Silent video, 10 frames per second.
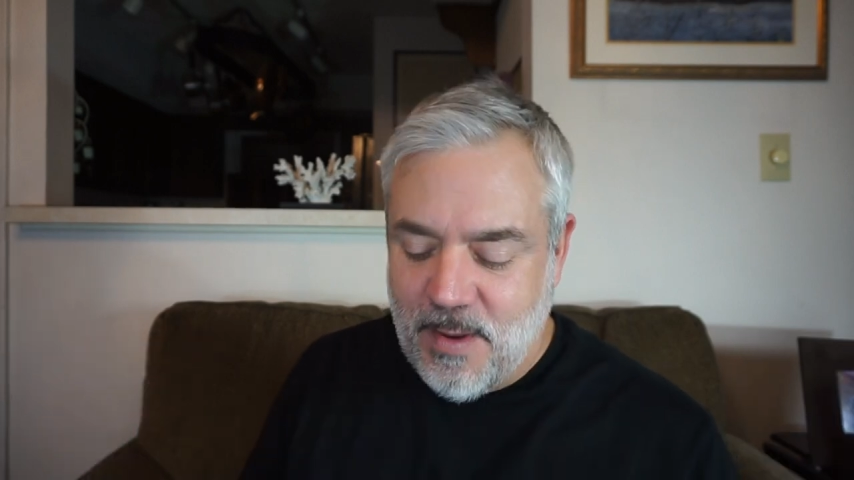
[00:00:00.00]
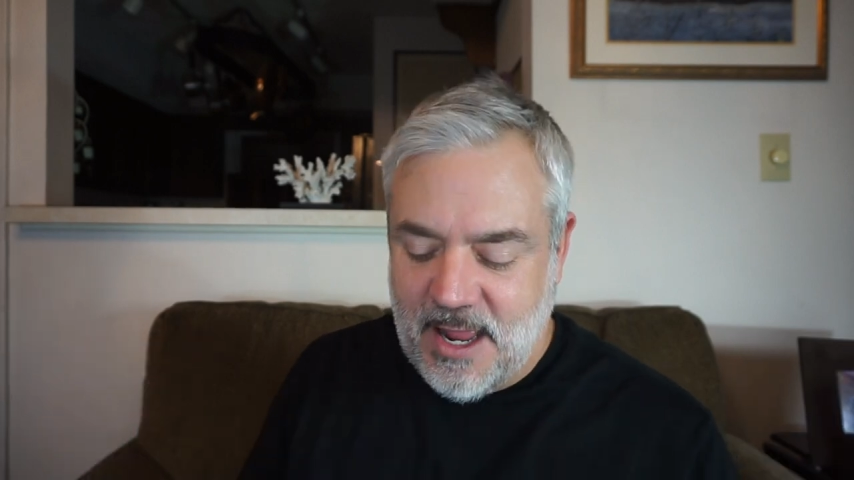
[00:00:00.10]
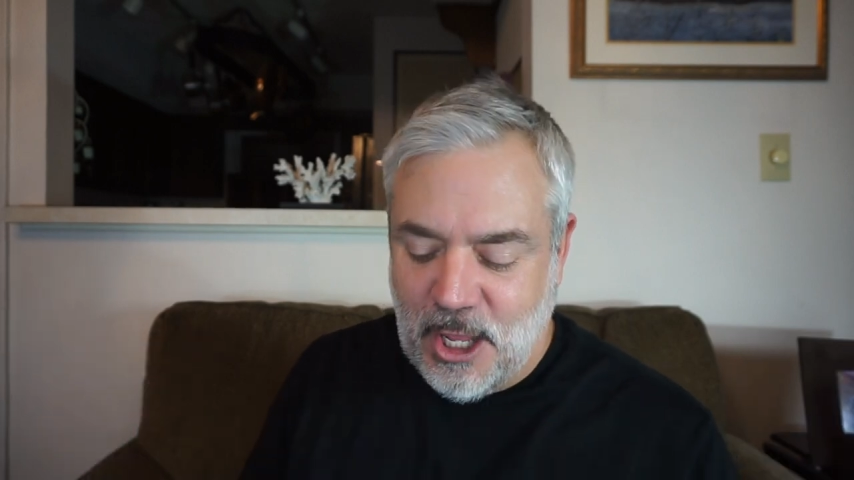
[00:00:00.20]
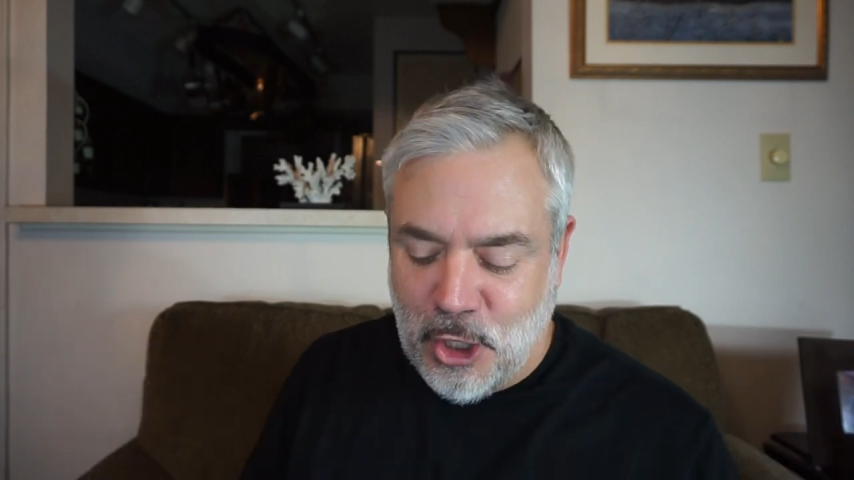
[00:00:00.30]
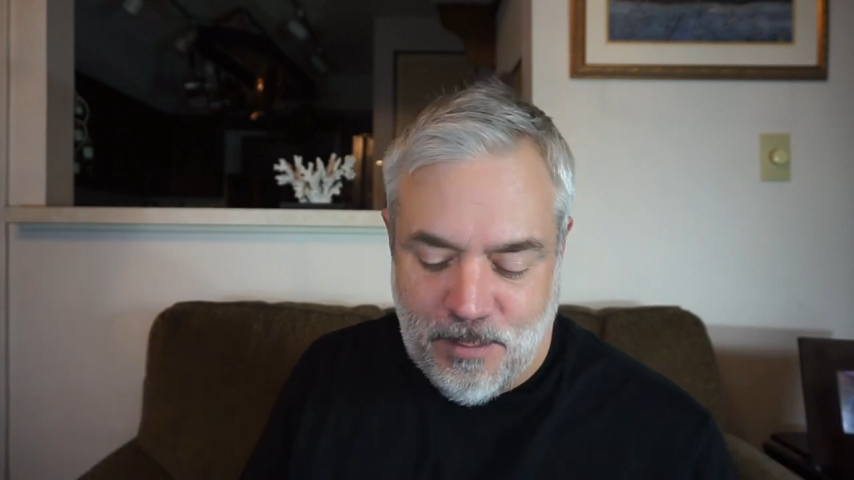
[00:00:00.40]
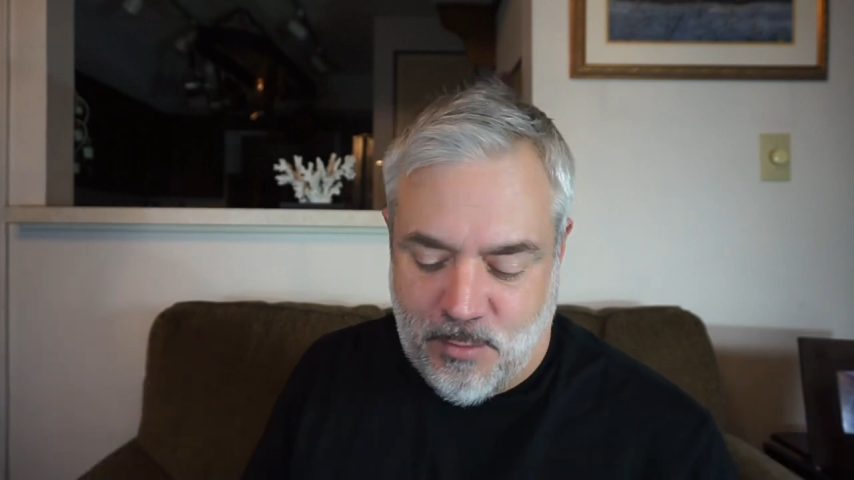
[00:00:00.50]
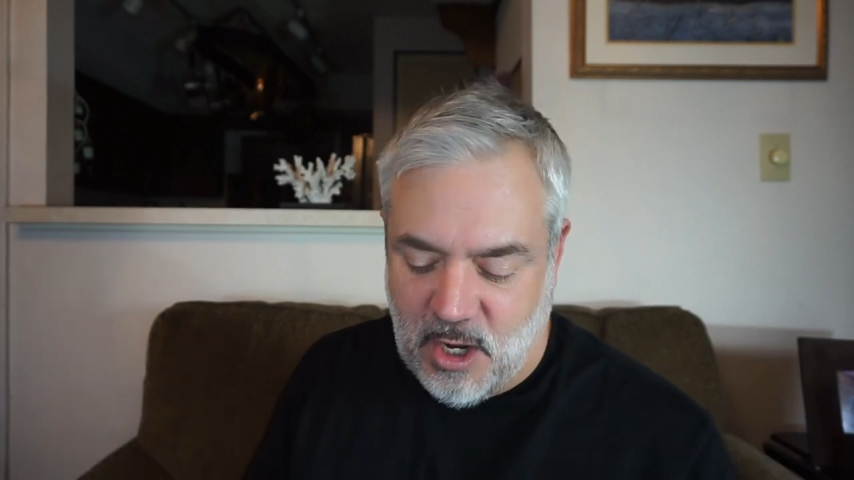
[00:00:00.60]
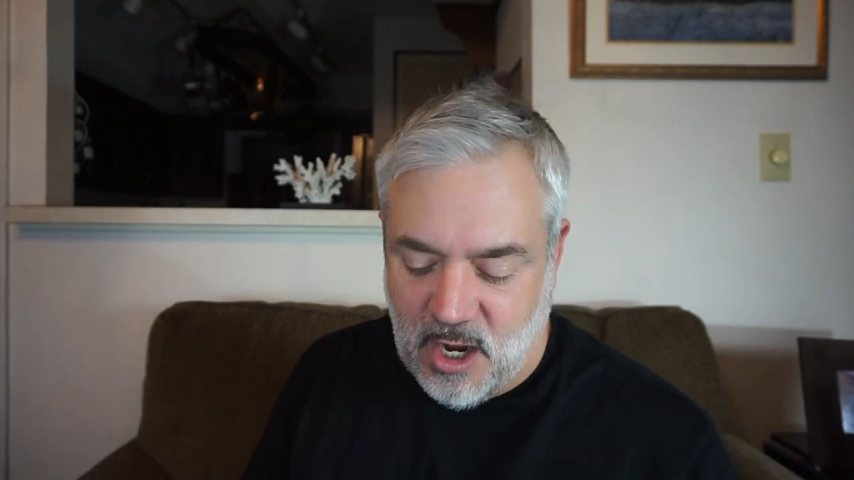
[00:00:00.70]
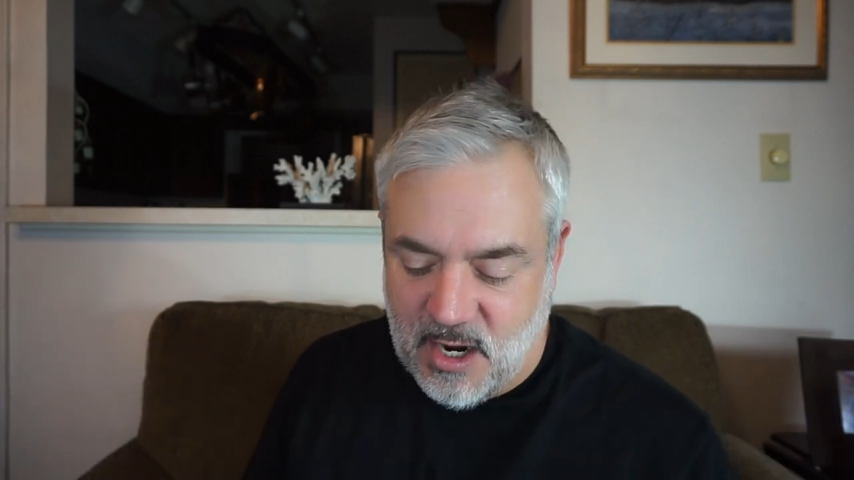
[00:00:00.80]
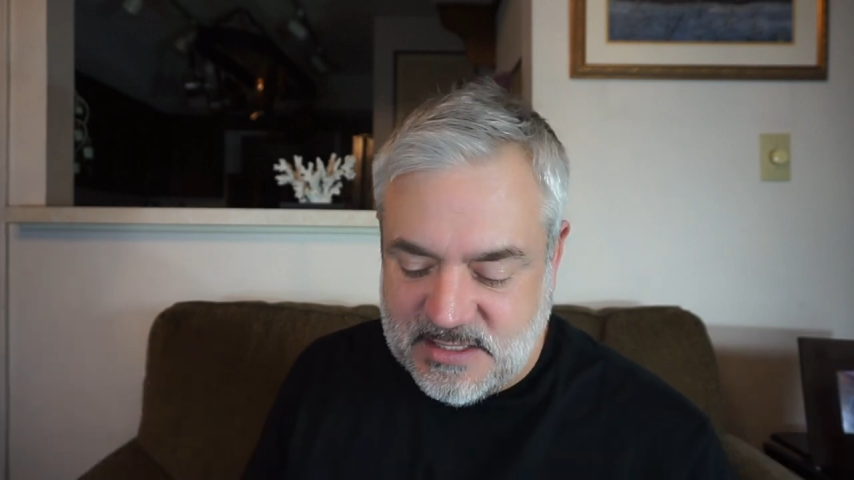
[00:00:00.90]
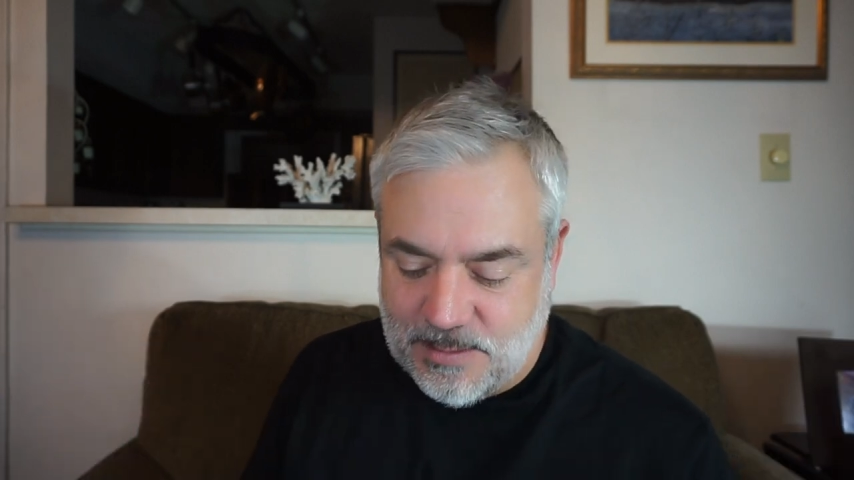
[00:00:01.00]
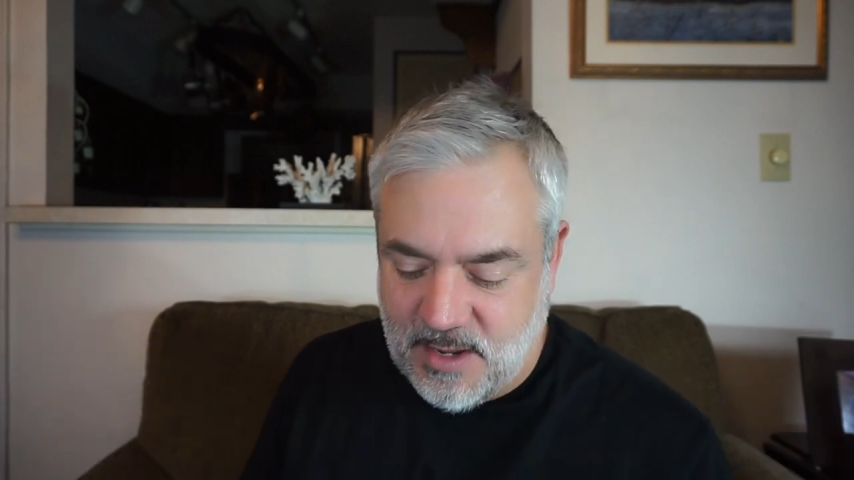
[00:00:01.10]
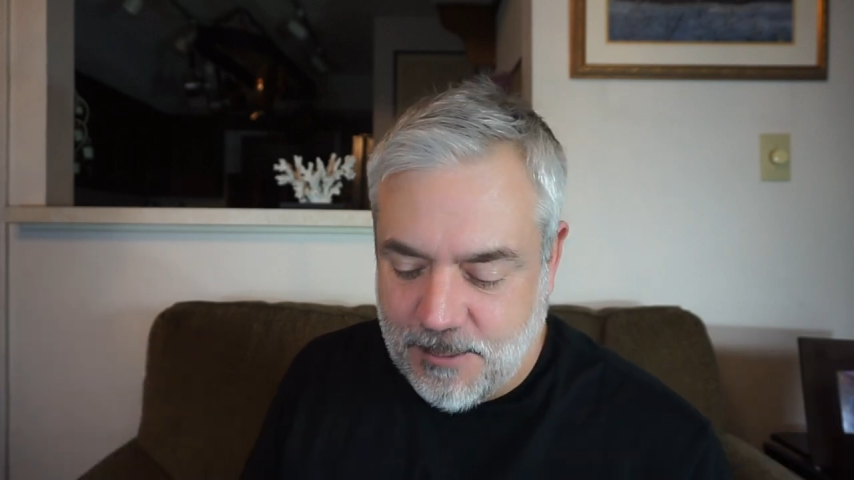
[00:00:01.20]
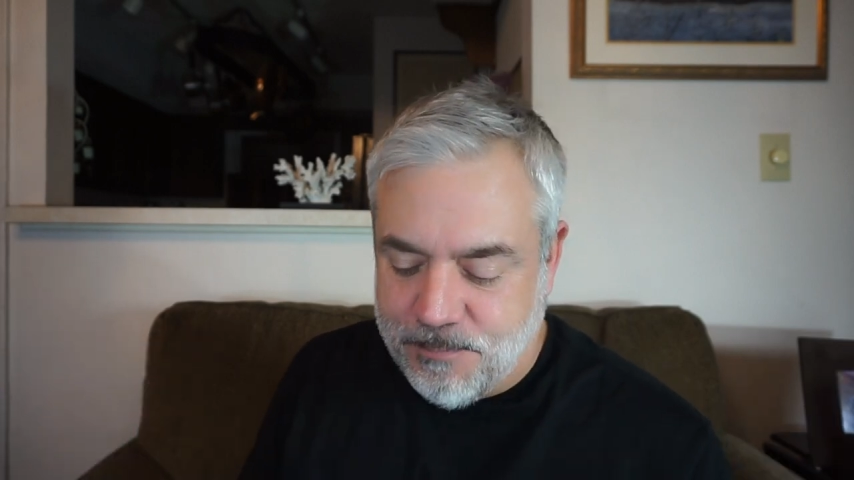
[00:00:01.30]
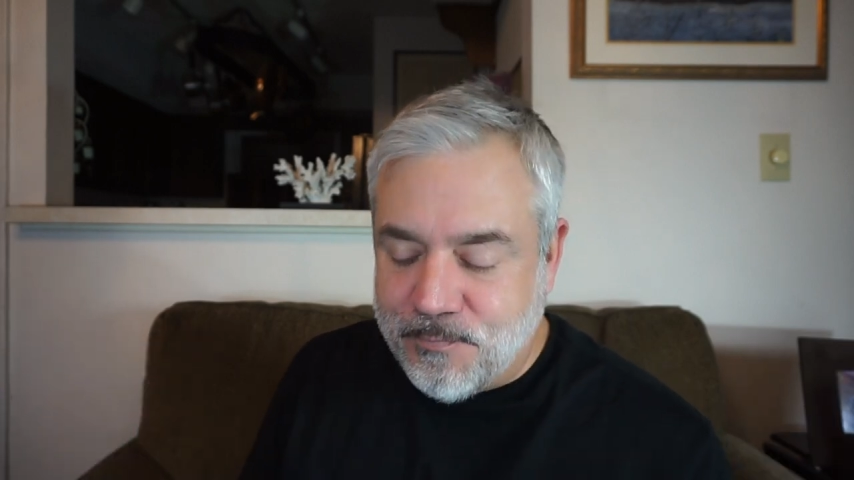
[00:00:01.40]
many good books, I
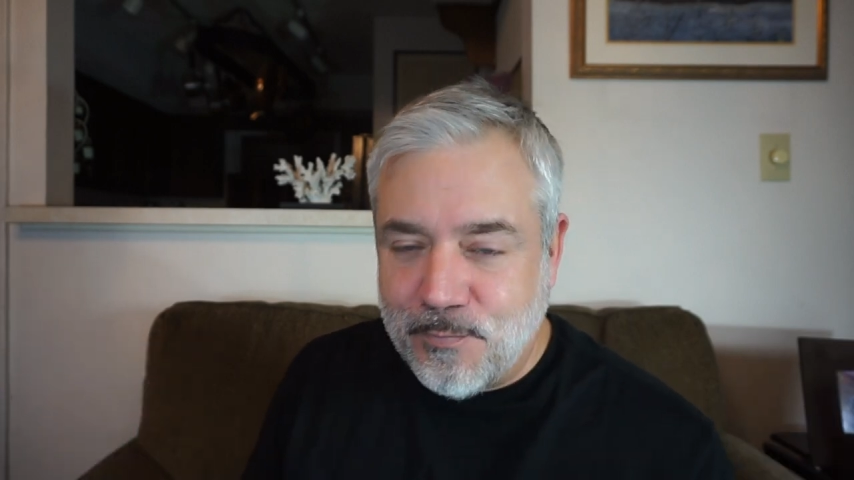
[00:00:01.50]
mean,